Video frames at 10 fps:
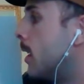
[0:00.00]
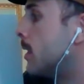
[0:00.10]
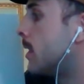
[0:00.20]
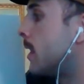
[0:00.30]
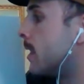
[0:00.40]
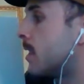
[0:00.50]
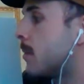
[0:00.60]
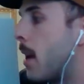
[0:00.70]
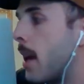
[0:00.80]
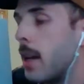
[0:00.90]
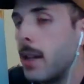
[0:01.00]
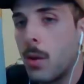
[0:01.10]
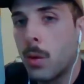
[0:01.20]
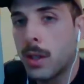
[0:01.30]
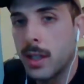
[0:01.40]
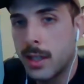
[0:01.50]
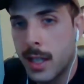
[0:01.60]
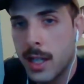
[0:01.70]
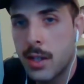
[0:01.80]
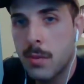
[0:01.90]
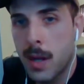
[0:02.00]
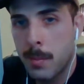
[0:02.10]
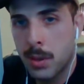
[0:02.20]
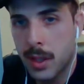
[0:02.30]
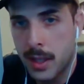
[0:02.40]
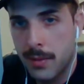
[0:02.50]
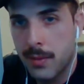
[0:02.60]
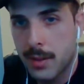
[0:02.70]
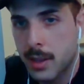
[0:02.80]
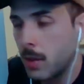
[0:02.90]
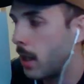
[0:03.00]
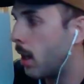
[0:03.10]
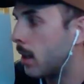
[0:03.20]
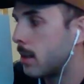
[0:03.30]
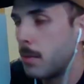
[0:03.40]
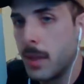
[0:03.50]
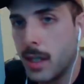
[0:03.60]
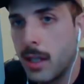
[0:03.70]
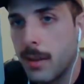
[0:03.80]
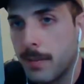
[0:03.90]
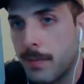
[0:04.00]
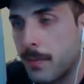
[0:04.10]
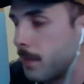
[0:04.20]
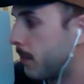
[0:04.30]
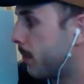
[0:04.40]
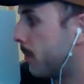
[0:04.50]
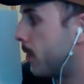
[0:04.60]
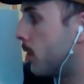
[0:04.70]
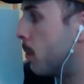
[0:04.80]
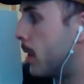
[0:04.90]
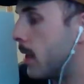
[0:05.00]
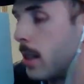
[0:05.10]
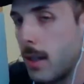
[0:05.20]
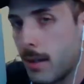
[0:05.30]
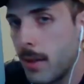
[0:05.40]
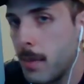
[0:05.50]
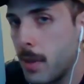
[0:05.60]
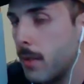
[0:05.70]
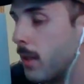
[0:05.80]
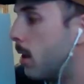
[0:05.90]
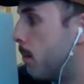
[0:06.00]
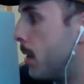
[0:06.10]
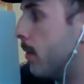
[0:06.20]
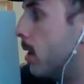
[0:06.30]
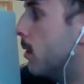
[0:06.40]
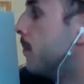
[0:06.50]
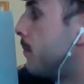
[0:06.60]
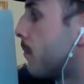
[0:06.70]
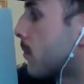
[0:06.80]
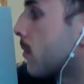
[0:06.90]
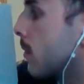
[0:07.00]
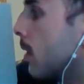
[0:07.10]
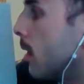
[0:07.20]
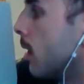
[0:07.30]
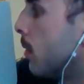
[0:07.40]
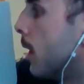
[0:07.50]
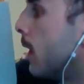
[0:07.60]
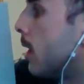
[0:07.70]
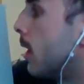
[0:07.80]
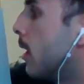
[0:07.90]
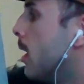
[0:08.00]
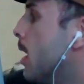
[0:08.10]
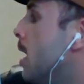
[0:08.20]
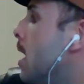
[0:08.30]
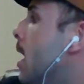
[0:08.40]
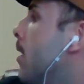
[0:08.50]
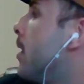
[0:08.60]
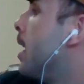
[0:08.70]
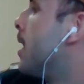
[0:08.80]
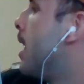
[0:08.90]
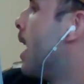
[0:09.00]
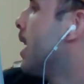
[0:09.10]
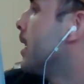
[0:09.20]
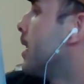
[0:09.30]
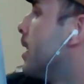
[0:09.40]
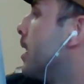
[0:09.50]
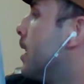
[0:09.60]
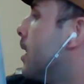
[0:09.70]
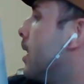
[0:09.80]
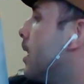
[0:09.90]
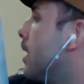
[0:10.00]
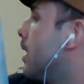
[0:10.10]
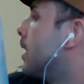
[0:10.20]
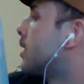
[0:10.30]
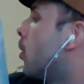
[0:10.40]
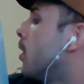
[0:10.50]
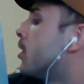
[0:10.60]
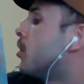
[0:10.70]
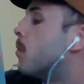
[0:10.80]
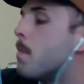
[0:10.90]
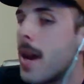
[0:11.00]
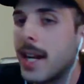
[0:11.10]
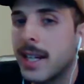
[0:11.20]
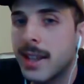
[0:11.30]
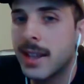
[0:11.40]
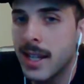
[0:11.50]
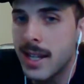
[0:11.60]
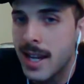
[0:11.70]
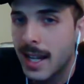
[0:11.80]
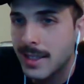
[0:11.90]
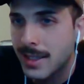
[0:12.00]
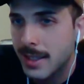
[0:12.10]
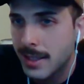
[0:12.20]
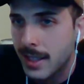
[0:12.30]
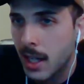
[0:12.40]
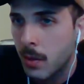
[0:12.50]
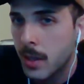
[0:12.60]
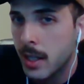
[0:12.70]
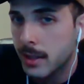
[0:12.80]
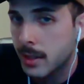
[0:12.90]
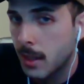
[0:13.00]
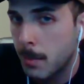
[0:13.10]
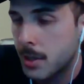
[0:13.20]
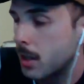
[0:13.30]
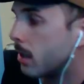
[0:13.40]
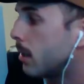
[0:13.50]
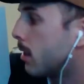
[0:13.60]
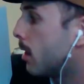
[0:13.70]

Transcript: suspend or continue my belief, so I ought to be, so B, right, B of O, right? Then that is going to make the necessary assumption